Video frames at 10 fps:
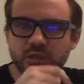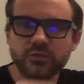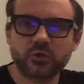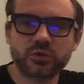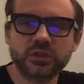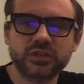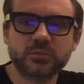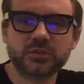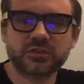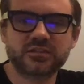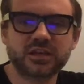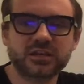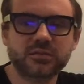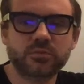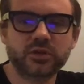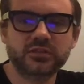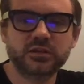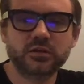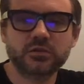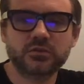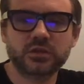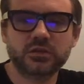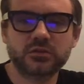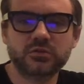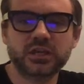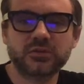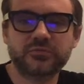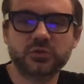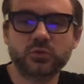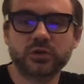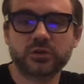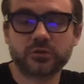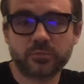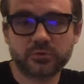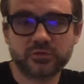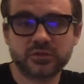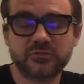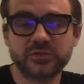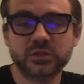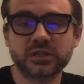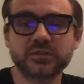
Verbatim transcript: the only thing about the second point there that you can't feel what another person is feeling,